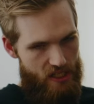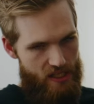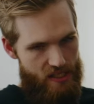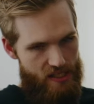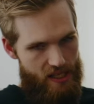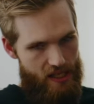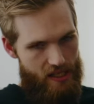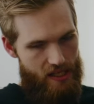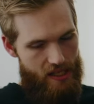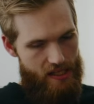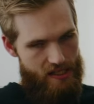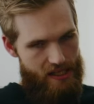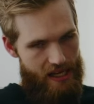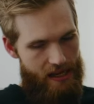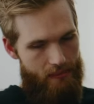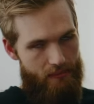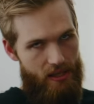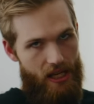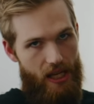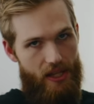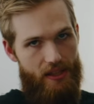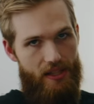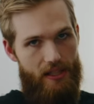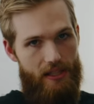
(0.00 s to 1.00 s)
going to say this, I'm
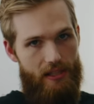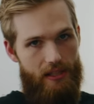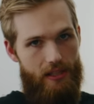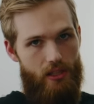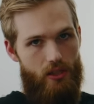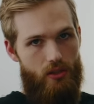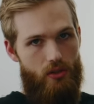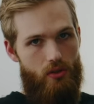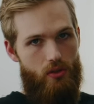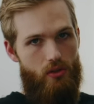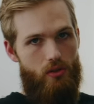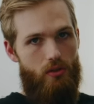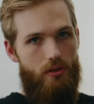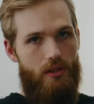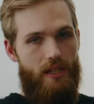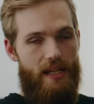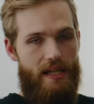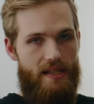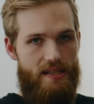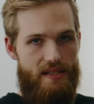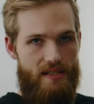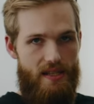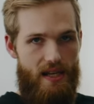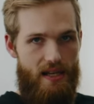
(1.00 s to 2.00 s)
not the clinical
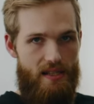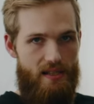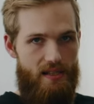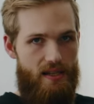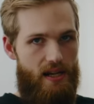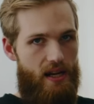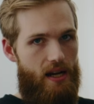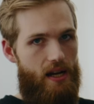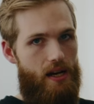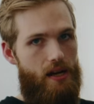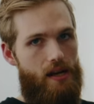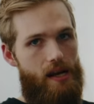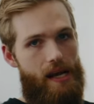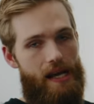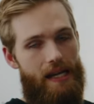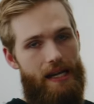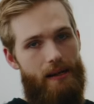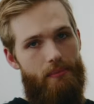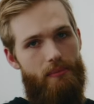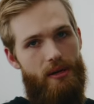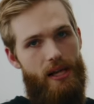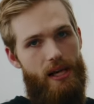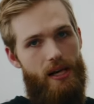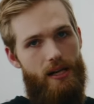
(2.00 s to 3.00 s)
lens test guy, and
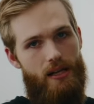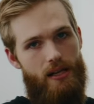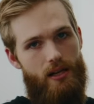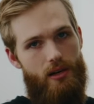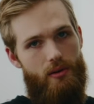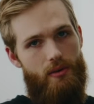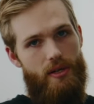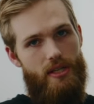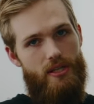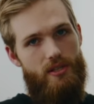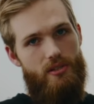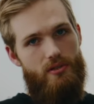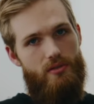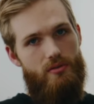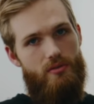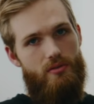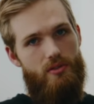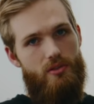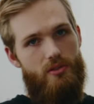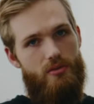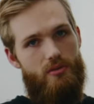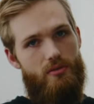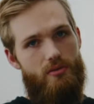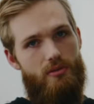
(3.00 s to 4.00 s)
I'm not going to
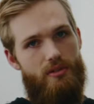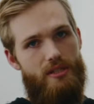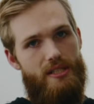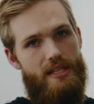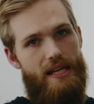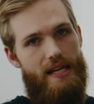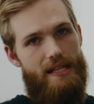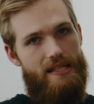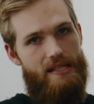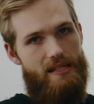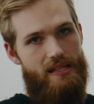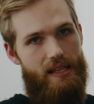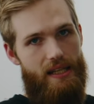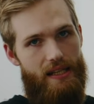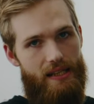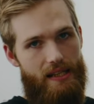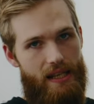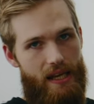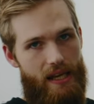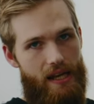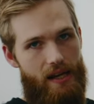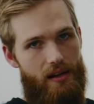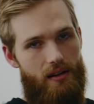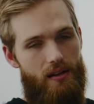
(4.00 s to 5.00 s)
do tests like
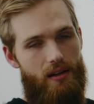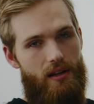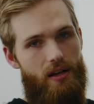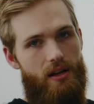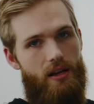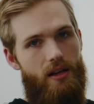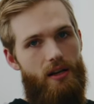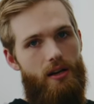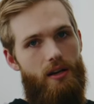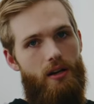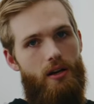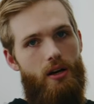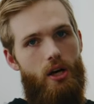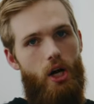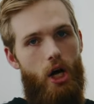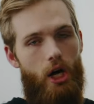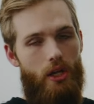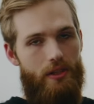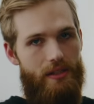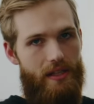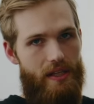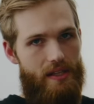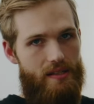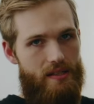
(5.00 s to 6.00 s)
that
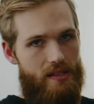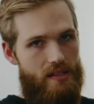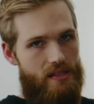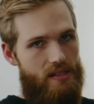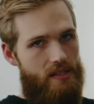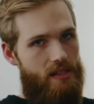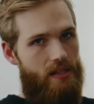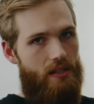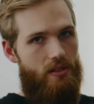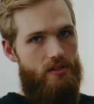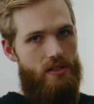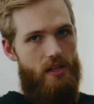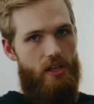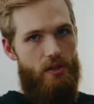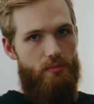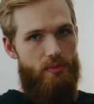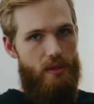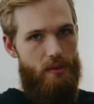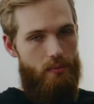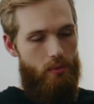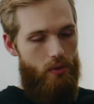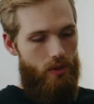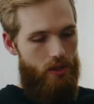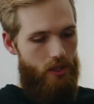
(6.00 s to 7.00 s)
on lenses. I think there's other
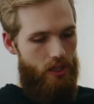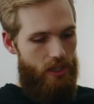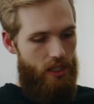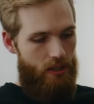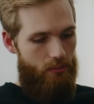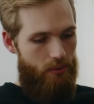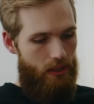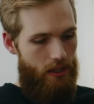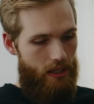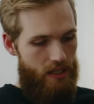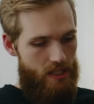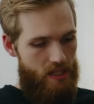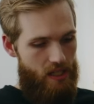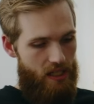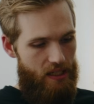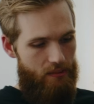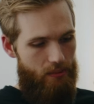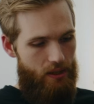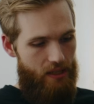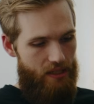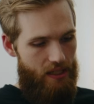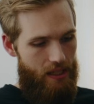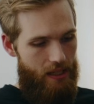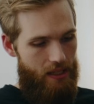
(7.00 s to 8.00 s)
people that are going to probably talk
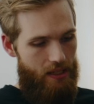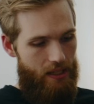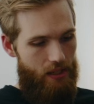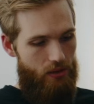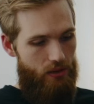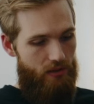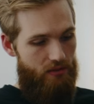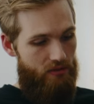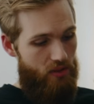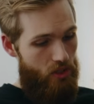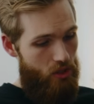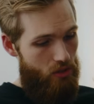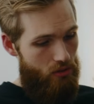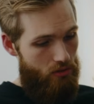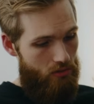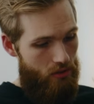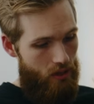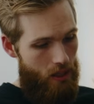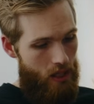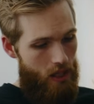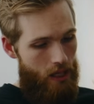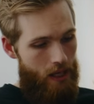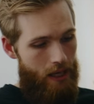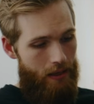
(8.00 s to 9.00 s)
about that in their review.
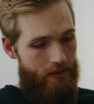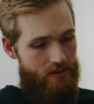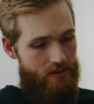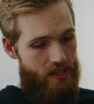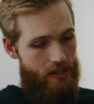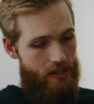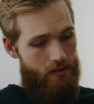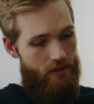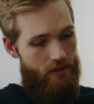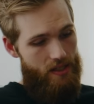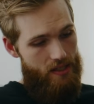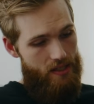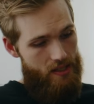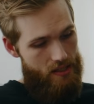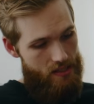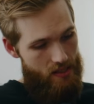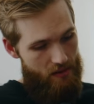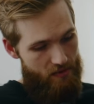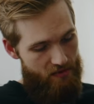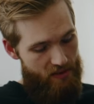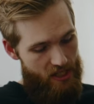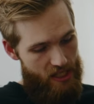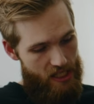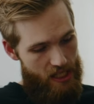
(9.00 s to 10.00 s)
I would say there is
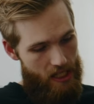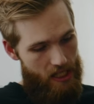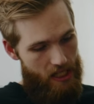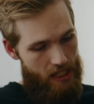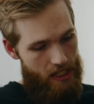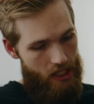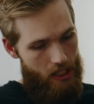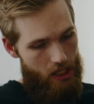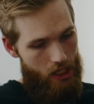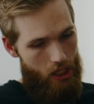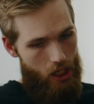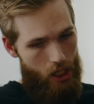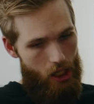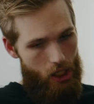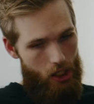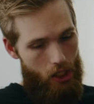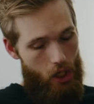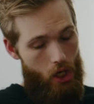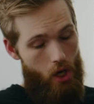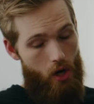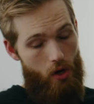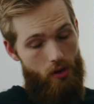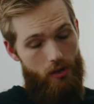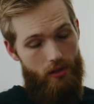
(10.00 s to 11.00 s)
vignetting on
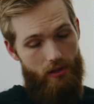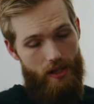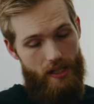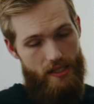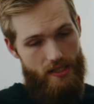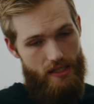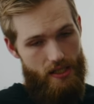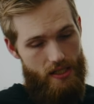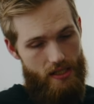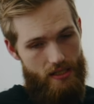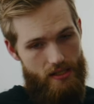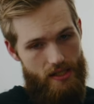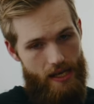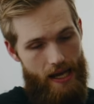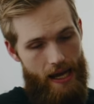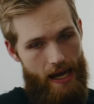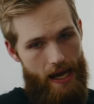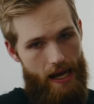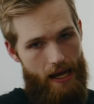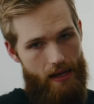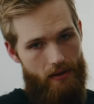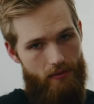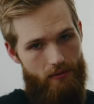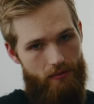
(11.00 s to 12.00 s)
all the lenses
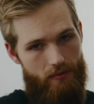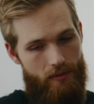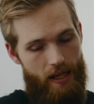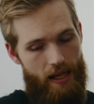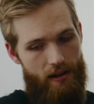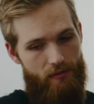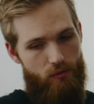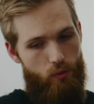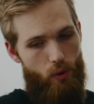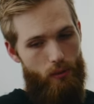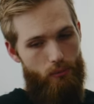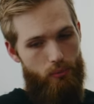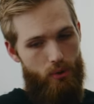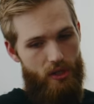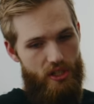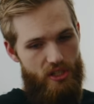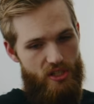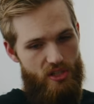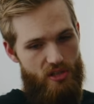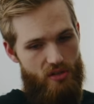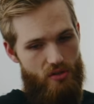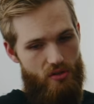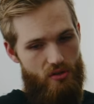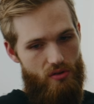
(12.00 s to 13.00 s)
at
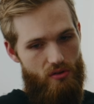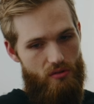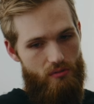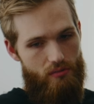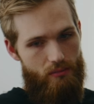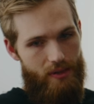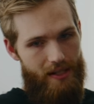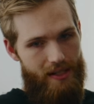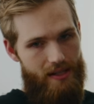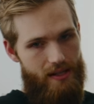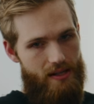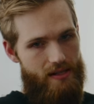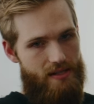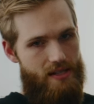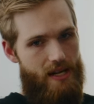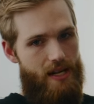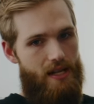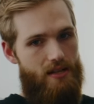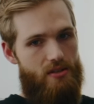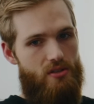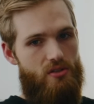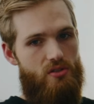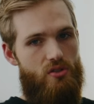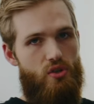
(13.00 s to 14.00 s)
f1.2, but it is
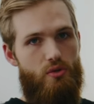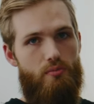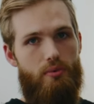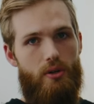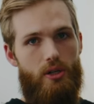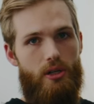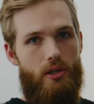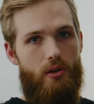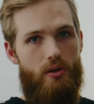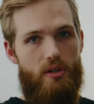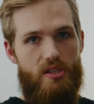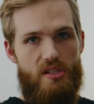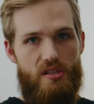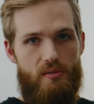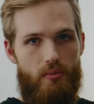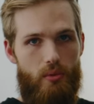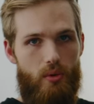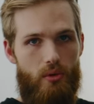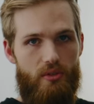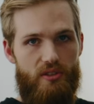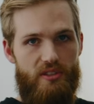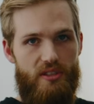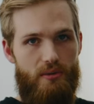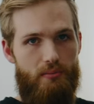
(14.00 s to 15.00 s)
not super
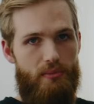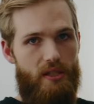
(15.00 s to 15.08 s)
noticeable to